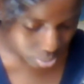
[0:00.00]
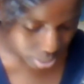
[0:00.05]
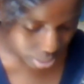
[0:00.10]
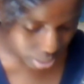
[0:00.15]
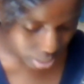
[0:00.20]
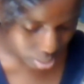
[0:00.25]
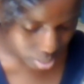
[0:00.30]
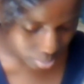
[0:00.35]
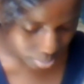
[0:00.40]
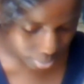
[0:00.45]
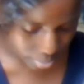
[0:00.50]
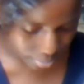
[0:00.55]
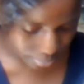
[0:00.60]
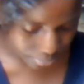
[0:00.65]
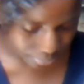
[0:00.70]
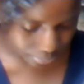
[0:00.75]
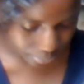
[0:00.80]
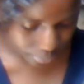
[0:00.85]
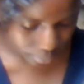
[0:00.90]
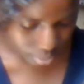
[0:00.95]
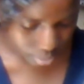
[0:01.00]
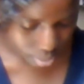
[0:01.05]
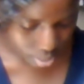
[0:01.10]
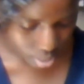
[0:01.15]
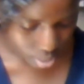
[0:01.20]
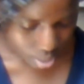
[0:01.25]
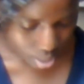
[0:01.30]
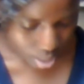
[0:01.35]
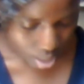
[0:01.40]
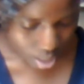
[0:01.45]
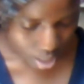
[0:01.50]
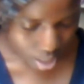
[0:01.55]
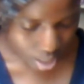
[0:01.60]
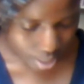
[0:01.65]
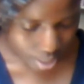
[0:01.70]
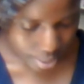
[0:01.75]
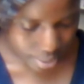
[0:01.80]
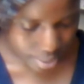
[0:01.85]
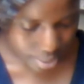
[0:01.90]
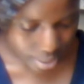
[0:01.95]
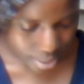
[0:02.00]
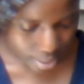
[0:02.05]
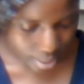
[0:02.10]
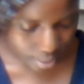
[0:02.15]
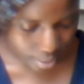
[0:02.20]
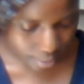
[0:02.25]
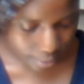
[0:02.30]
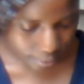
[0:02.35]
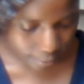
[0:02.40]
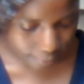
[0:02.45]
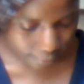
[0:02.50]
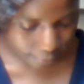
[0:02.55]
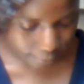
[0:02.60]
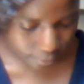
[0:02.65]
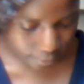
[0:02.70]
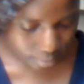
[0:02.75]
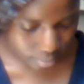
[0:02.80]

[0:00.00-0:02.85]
tip. I have